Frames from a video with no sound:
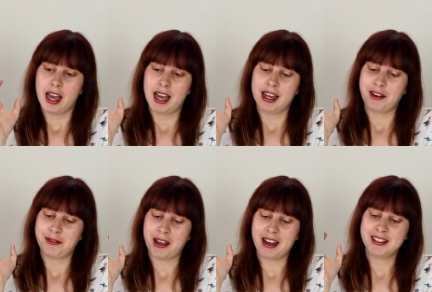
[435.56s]
And I
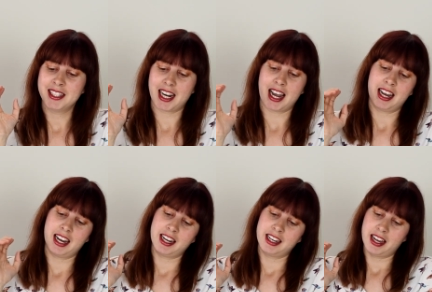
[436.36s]
found
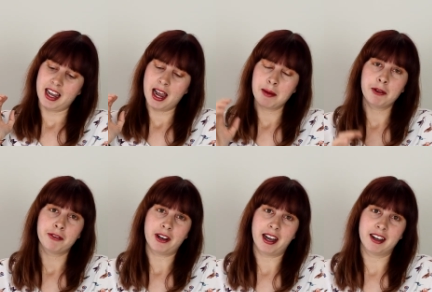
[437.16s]
a
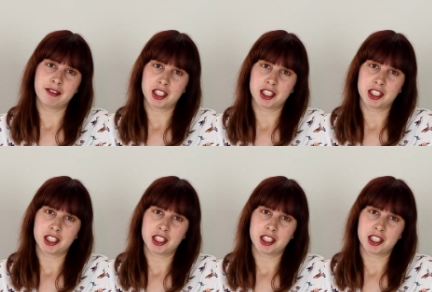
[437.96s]
amplifier,